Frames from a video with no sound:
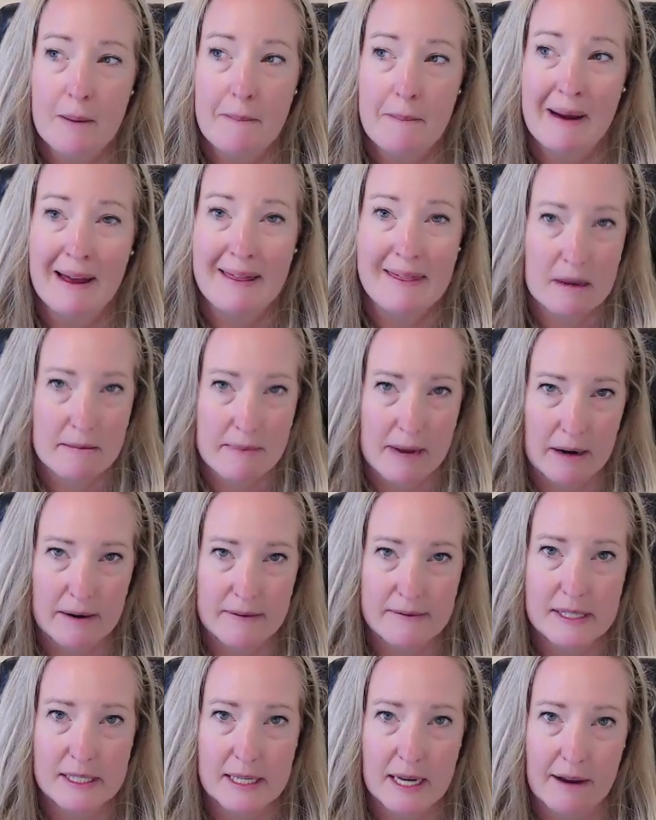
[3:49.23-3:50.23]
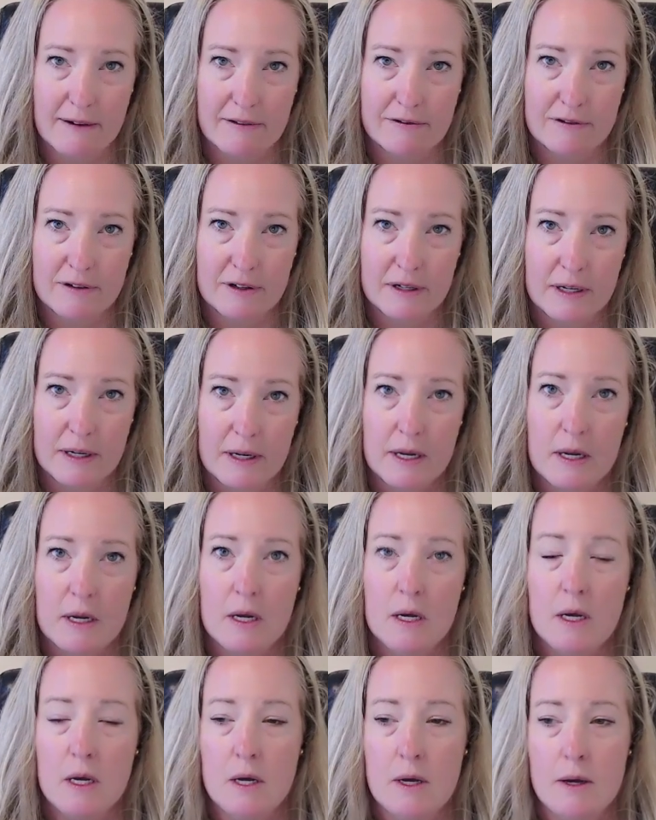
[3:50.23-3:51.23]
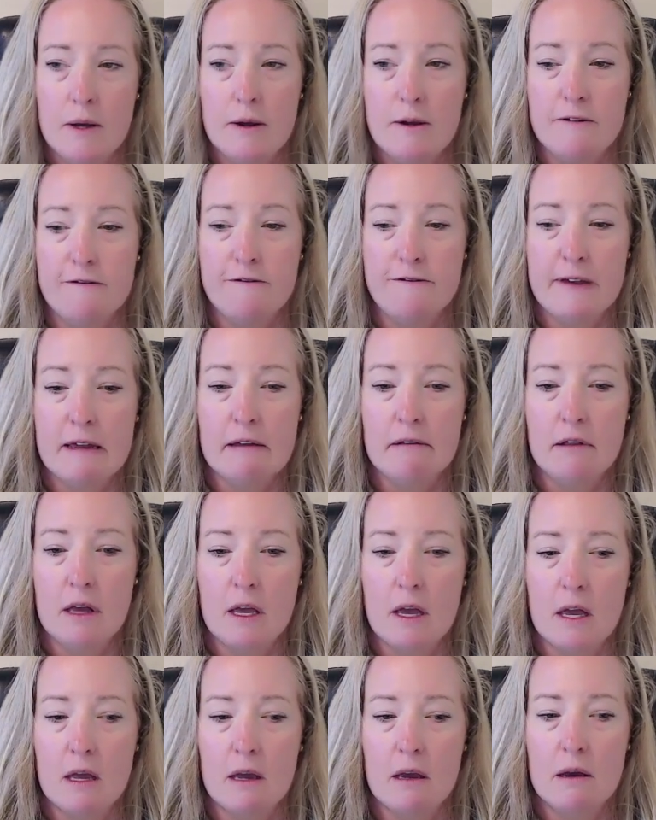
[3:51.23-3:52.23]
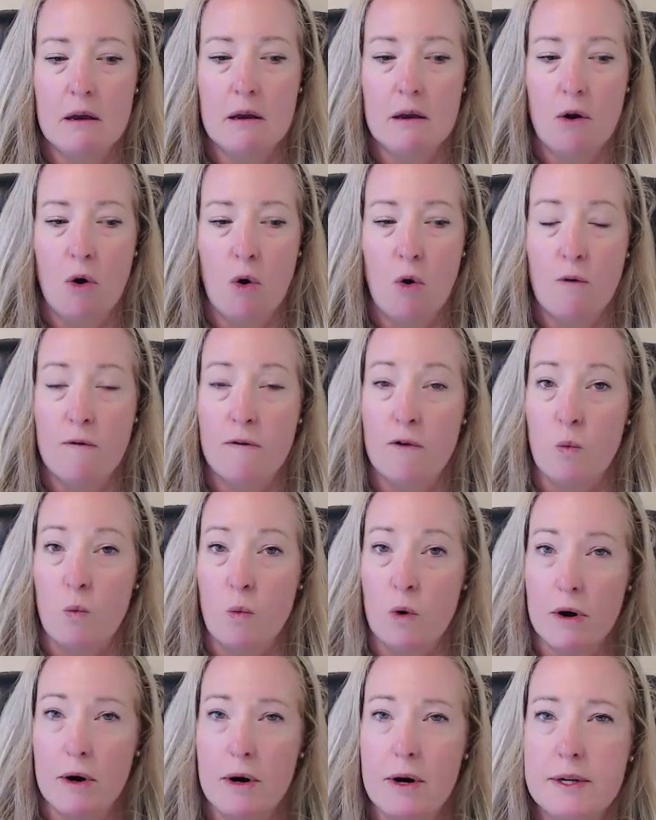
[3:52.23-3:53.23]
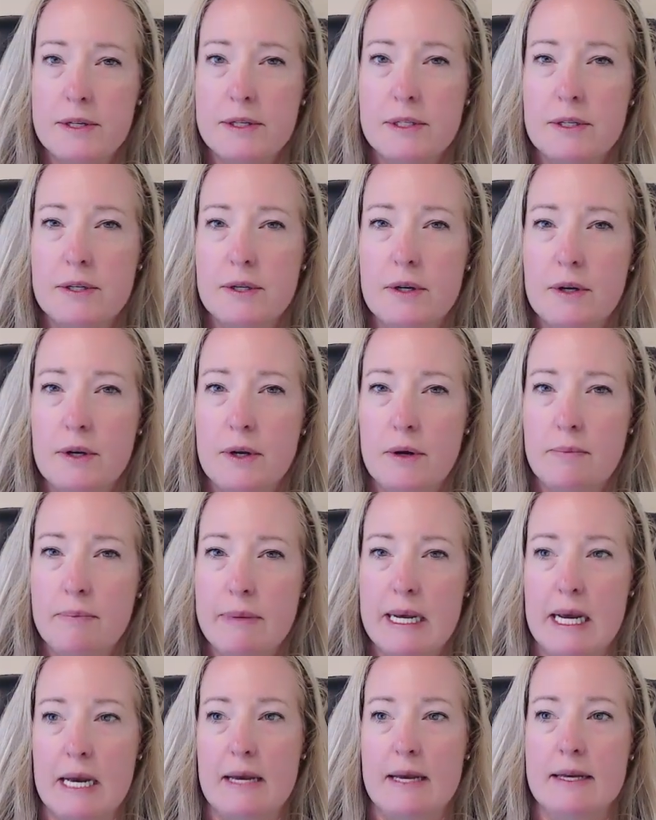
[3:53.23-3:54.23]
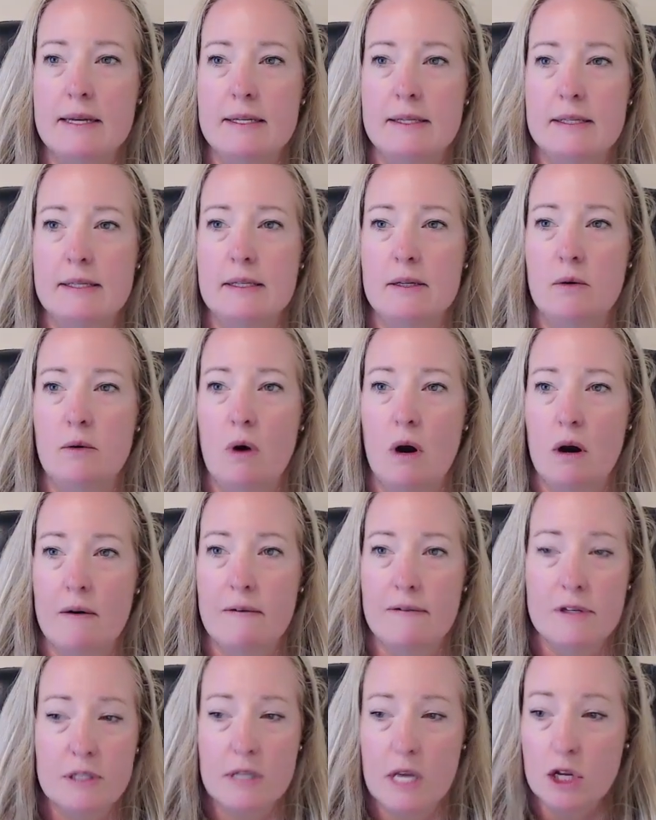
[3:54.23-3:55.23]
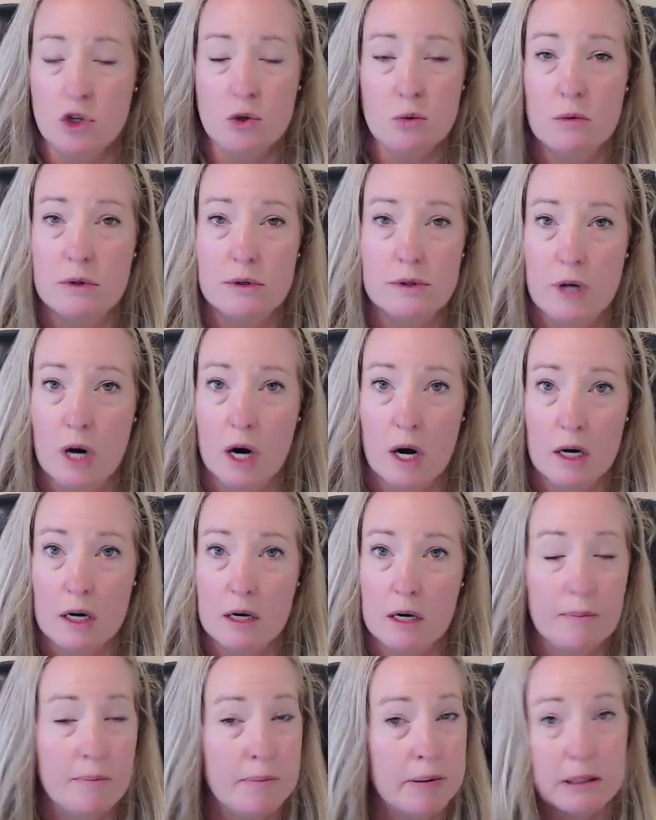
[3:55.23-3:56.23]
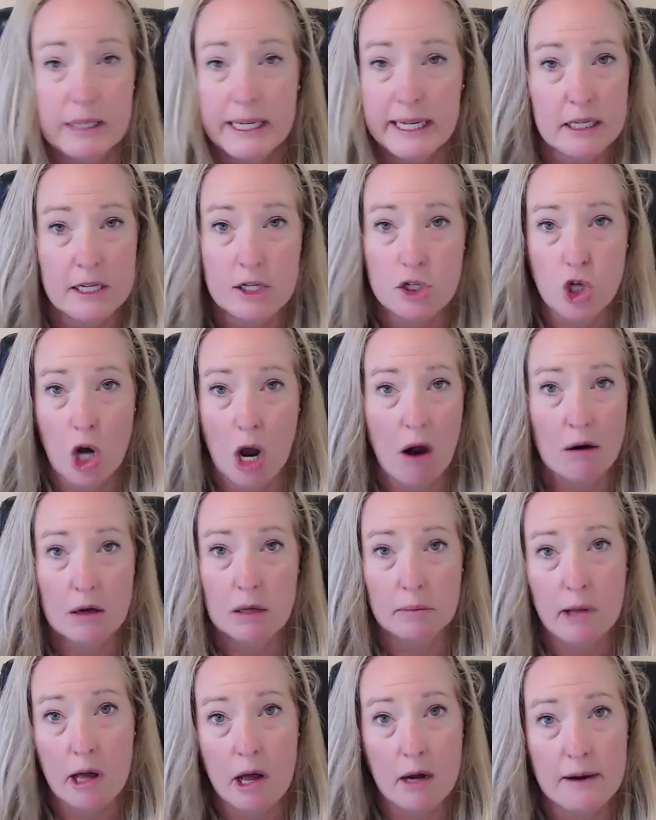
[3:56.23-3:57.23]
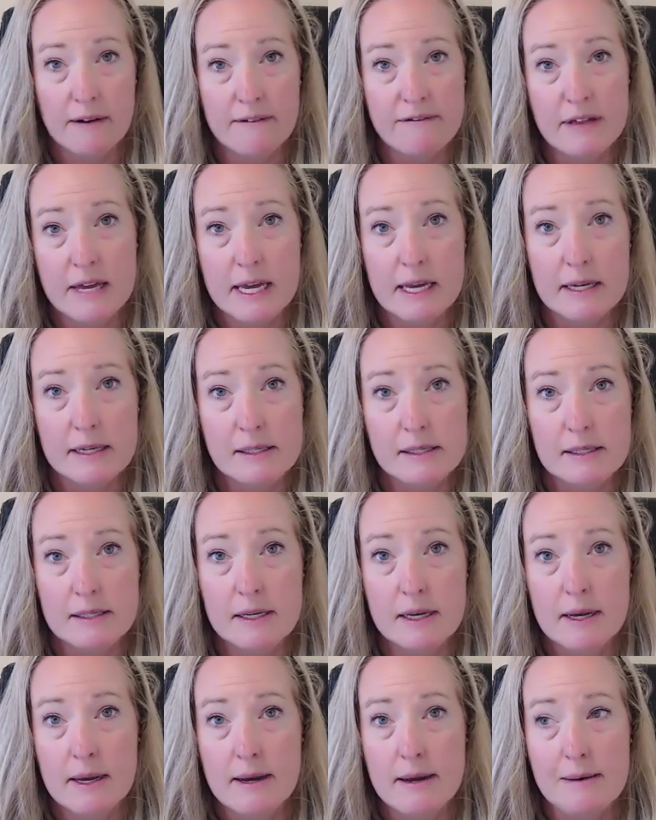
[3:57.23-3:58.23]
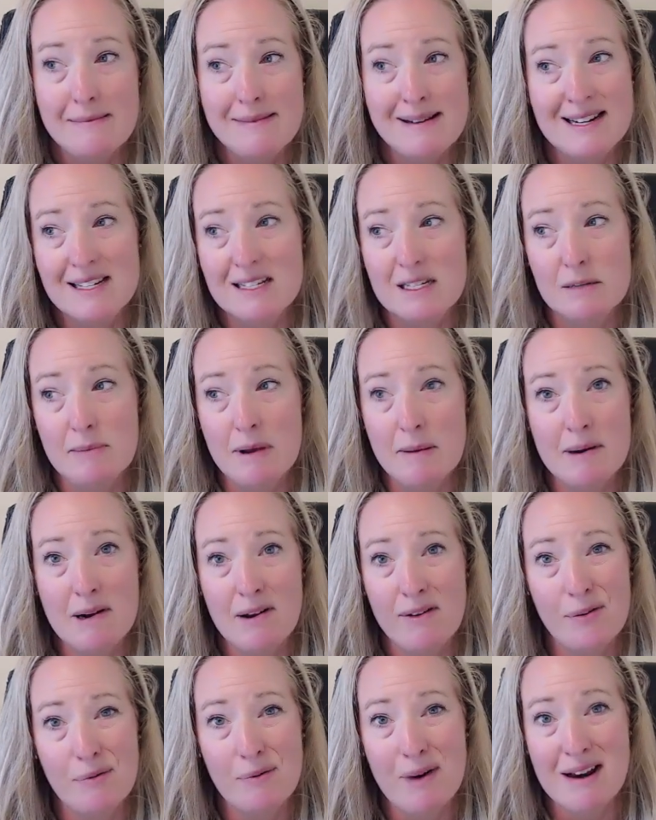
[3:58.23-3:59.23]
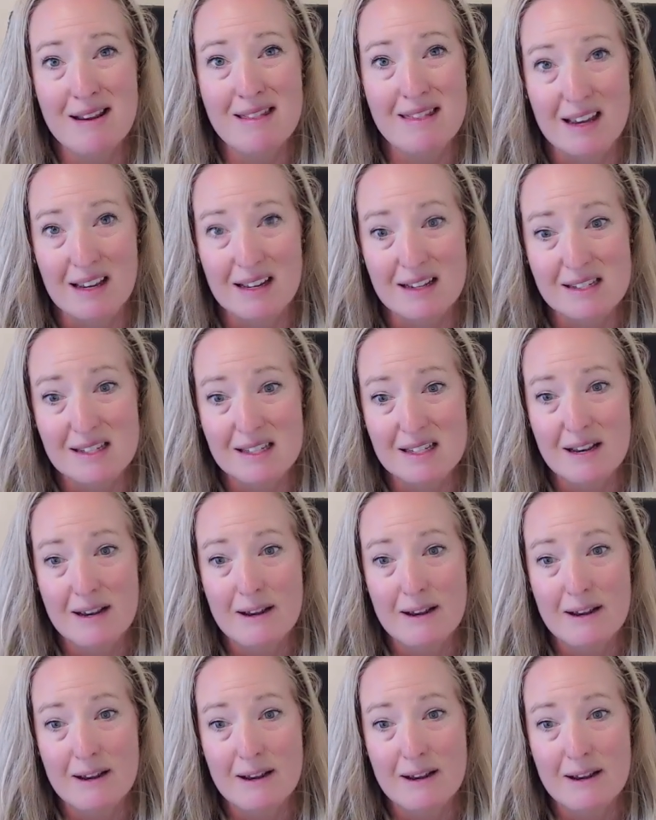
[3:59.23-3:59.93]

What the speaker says: by the amount of stuff, feeling overworked because our schedules are completely chock-a-block of things because they're maybe not the right things.